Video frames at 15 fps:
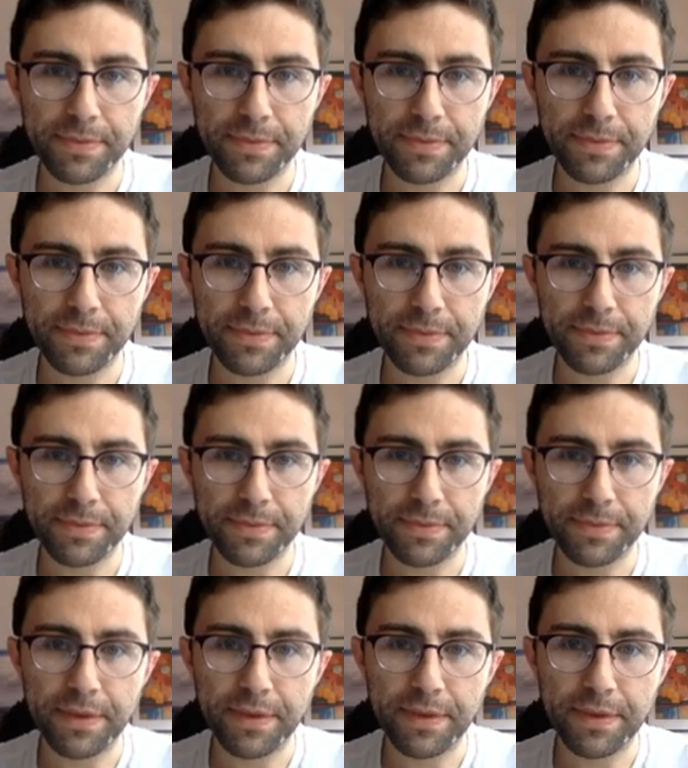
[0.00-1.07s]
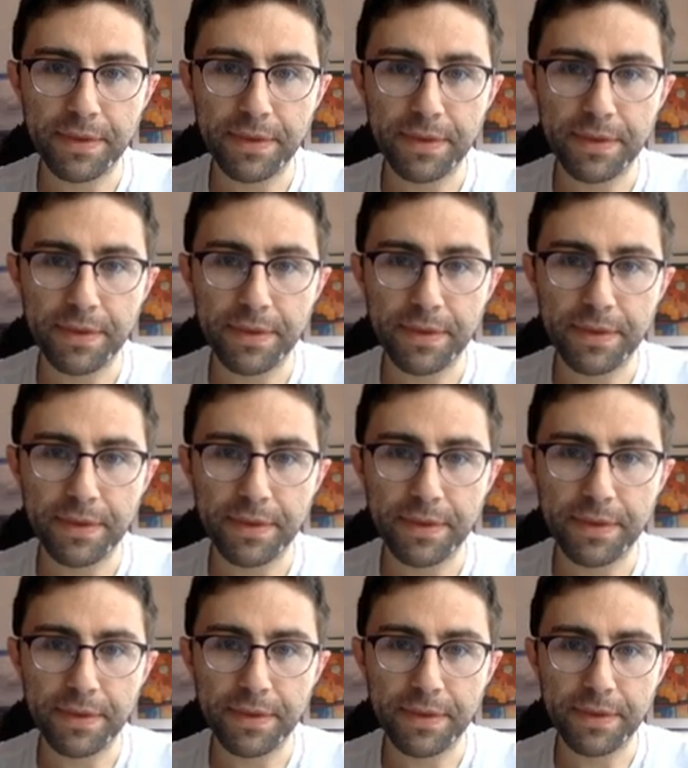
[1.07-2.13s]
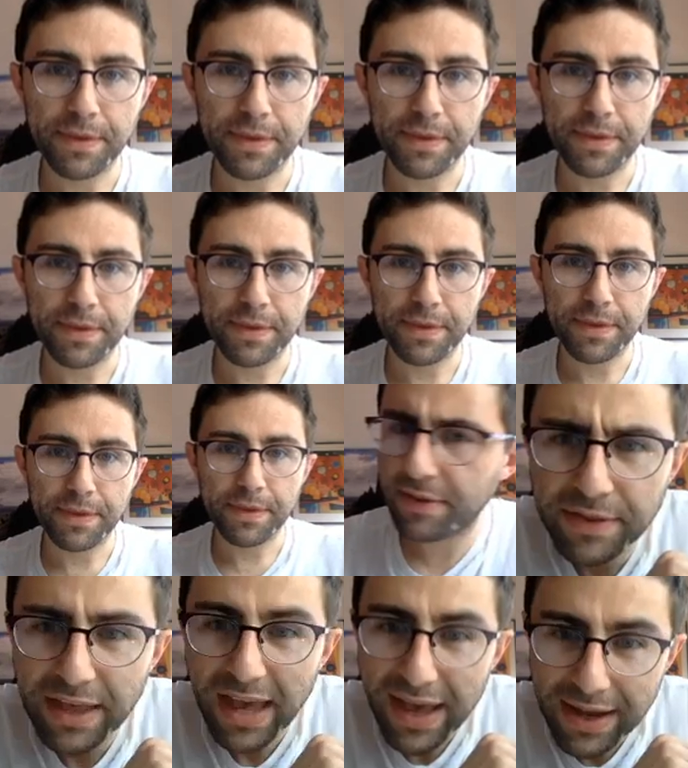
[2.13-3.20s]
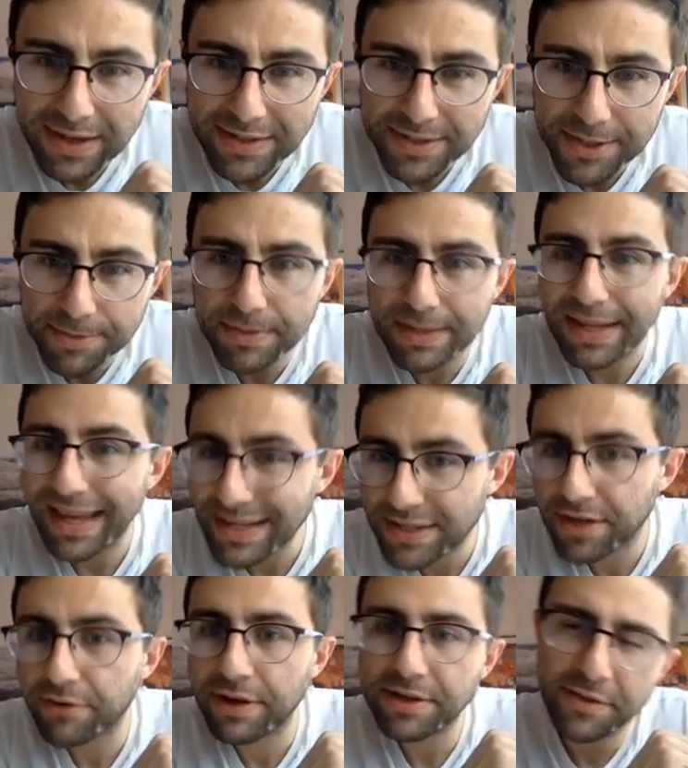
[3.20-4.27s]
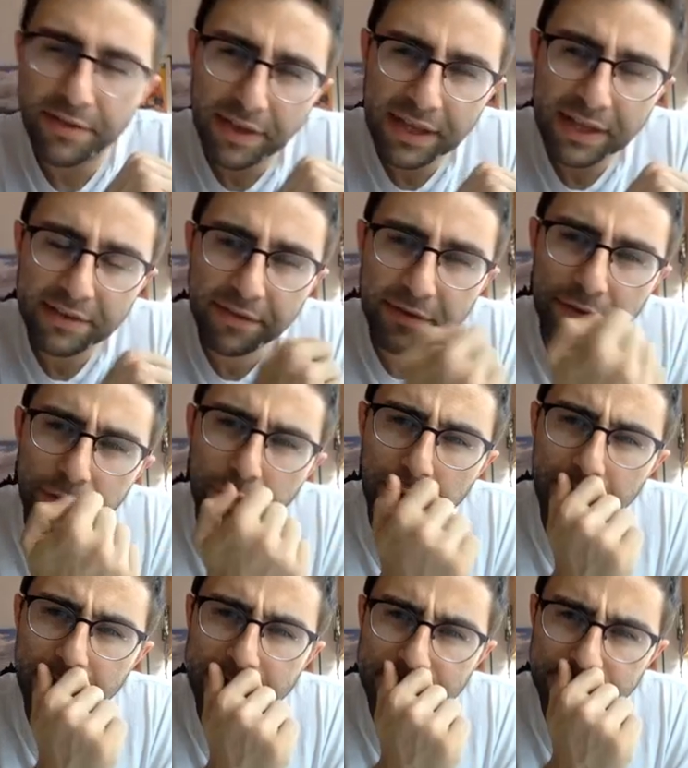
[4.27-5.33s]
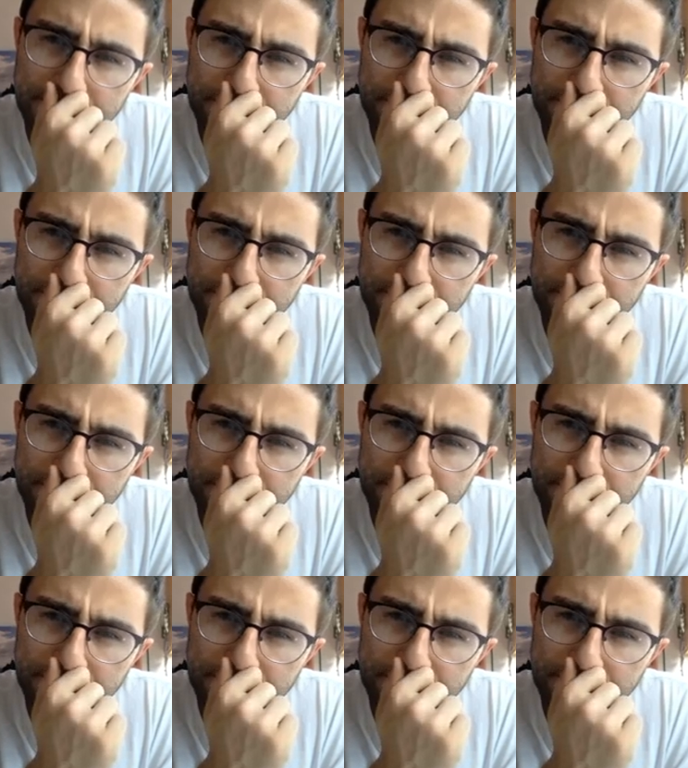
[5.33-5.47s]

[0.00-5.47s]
So that's what I did there. I differentiated the x and integrated the e to the 2x.